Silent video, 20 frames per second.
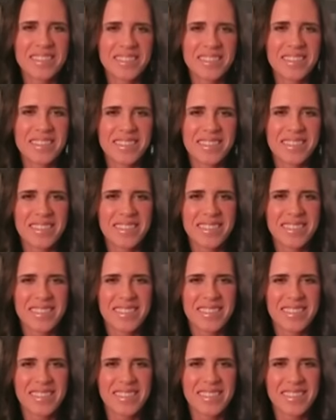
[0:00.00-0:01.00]

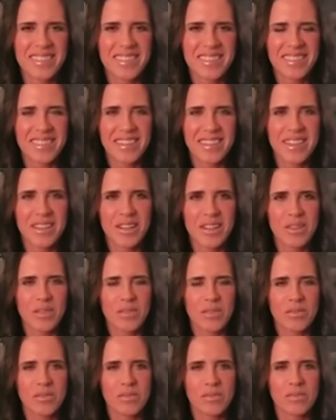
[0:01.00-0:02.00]

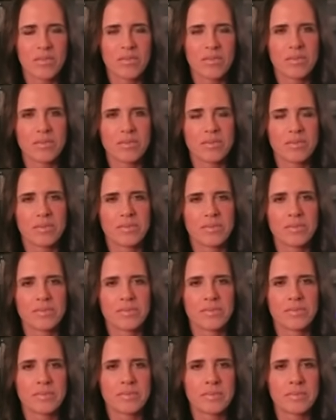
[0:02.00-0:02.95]
[no speech]